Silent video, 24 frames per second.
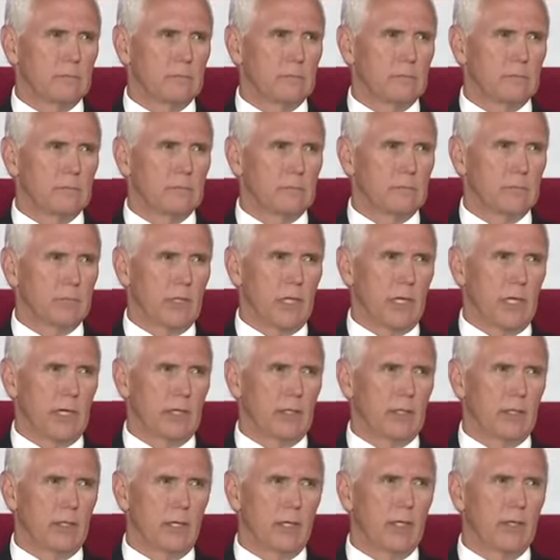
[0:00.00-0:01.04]
and
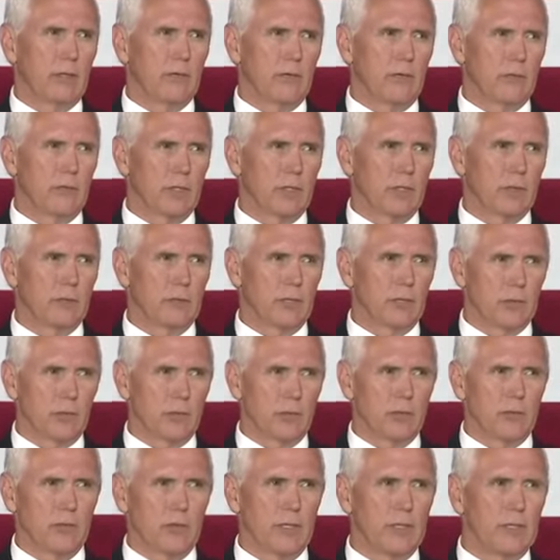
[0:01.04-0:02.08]
handed on for them to do the
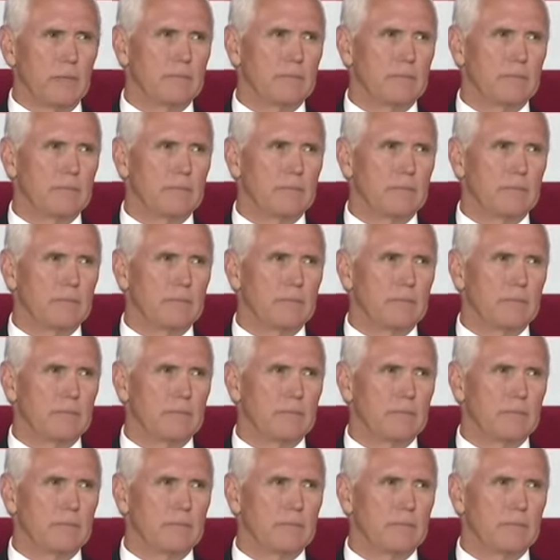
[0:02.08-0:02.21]
same.